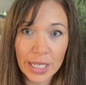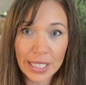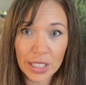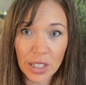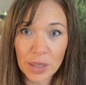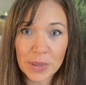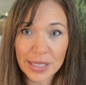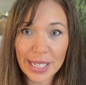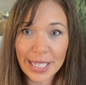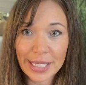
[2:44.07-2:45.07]
in a calm
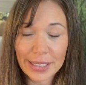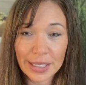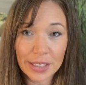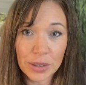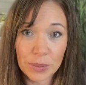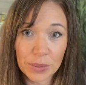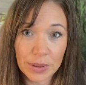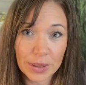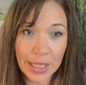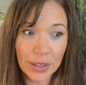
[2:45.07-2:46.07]
state, and that you
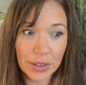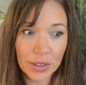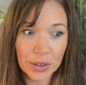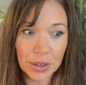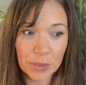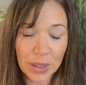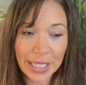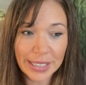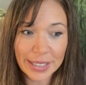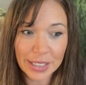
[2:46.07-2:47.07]
tell your
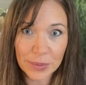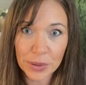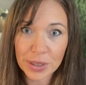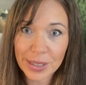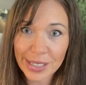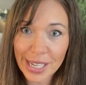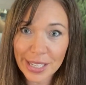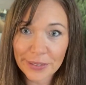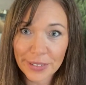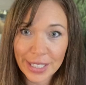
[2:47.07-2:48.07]
brain that this food is
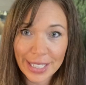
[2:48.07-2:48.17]
safe,